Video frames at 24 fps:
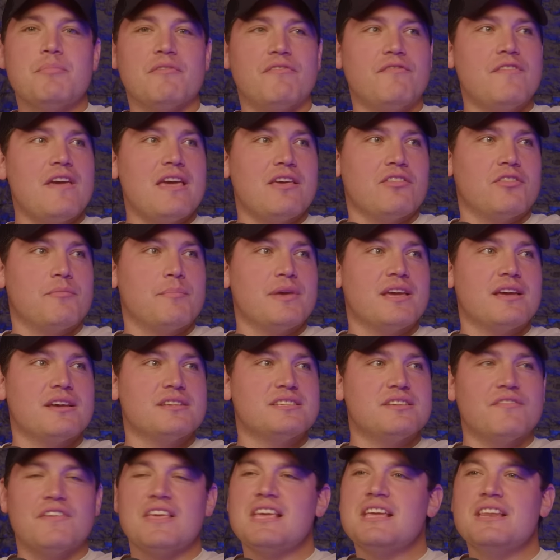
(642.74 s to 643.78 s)
of faith
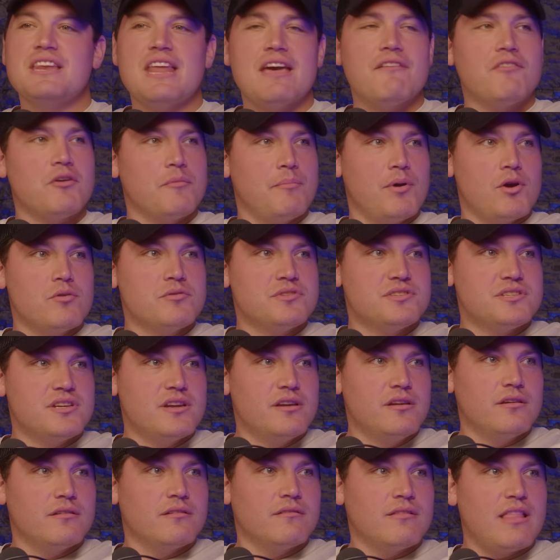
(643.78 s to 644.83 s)
because if he never
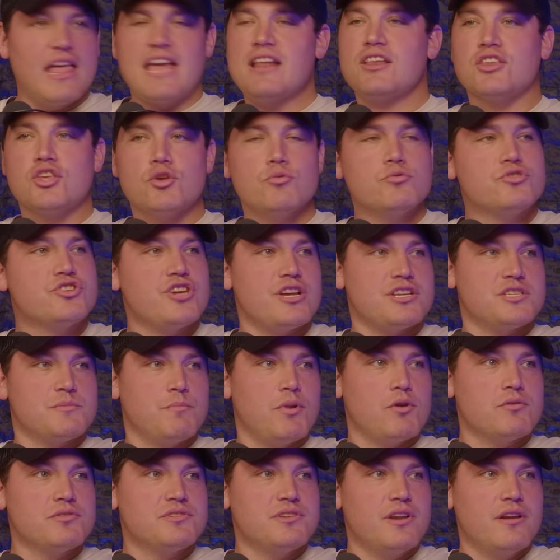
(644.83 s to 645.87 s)
posted and you just
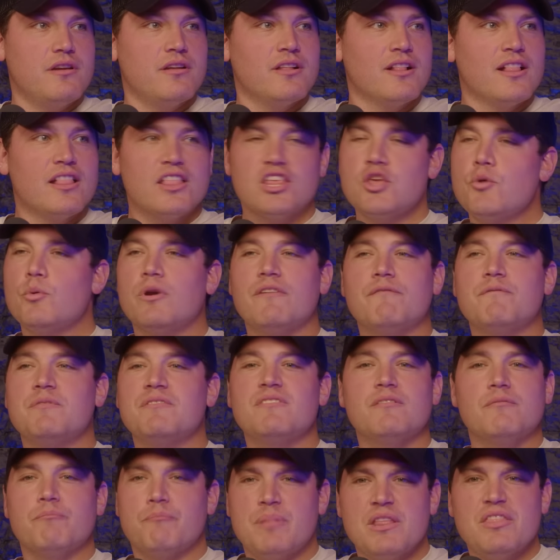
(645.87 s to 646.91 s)
posted, you would have
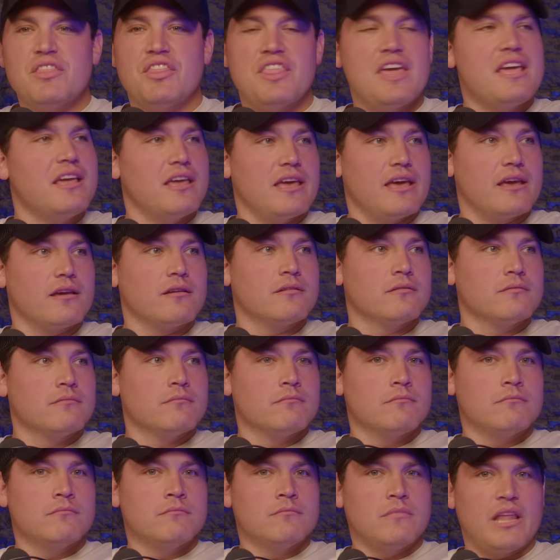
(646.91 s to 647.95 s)
been thinking,
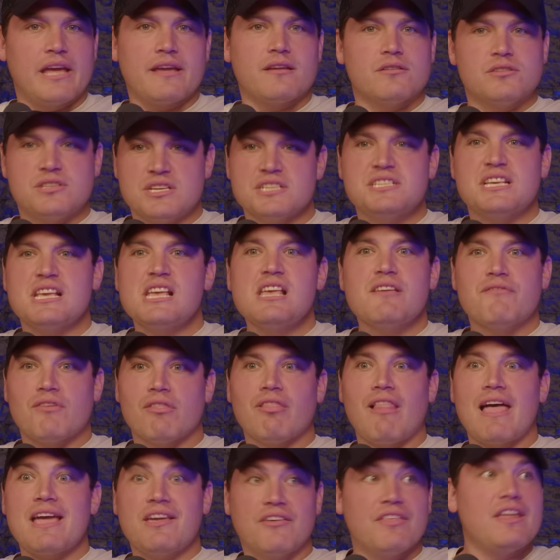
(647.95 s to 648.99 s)
like, does he even
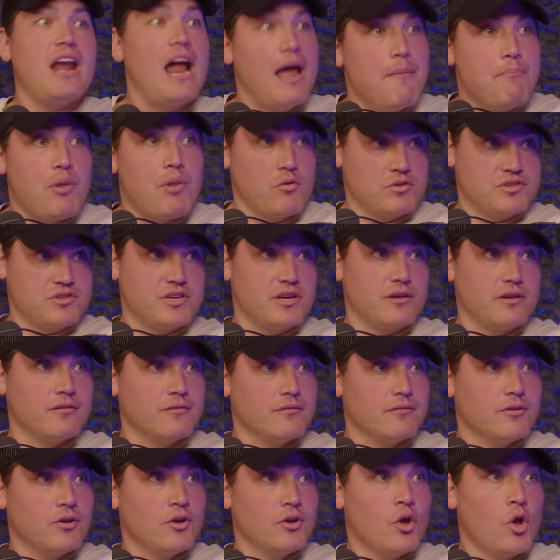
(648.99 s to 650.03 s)
like that I posted?
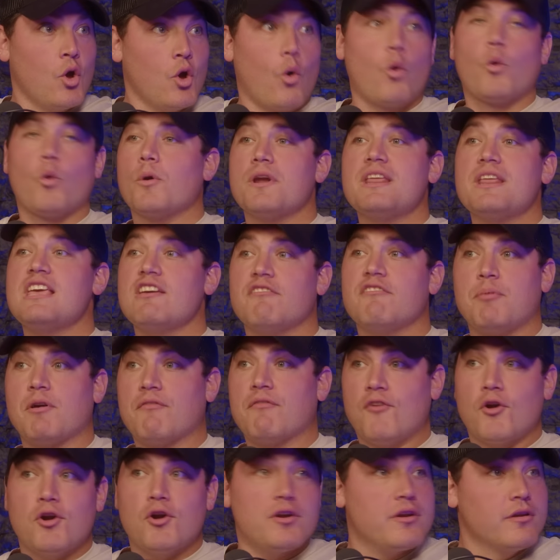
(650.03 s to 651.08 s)
right. Or would he uh-huh. have
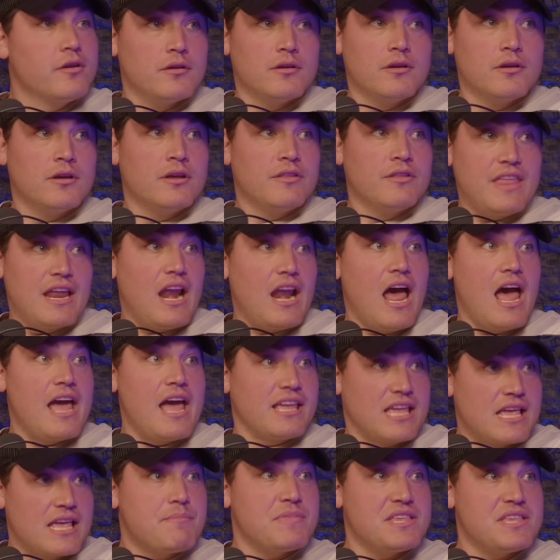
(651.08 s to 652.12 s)
preferred that I
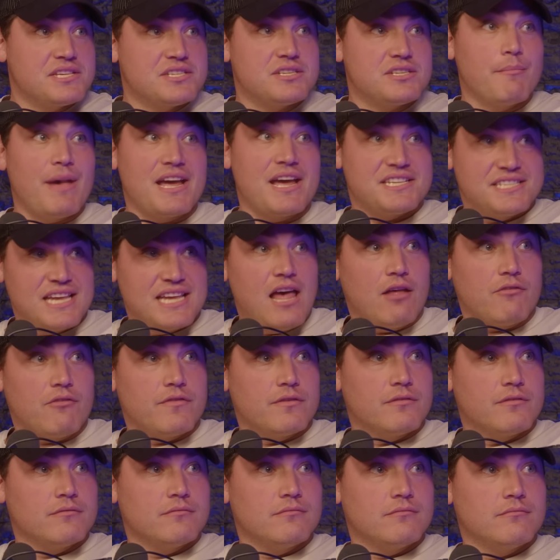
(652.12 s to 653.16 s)
keep these to
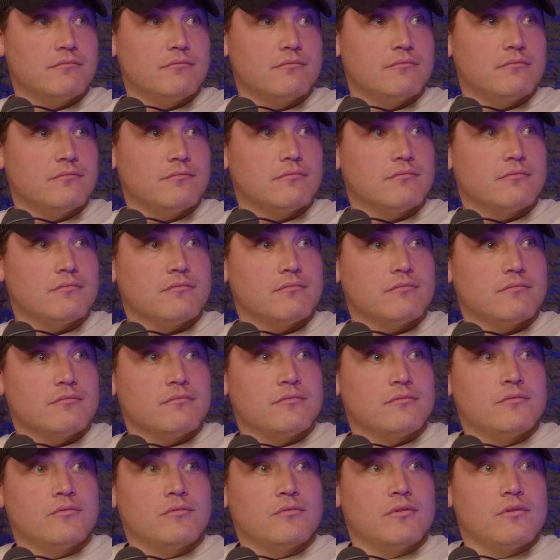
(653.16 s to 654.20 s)
myself? Yes.
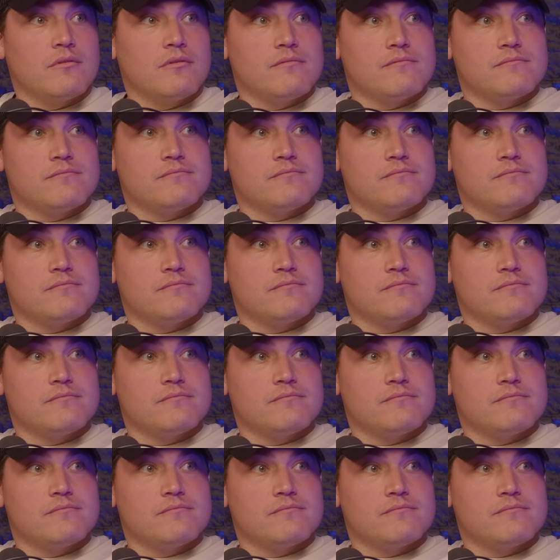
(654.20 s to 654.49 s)
Or like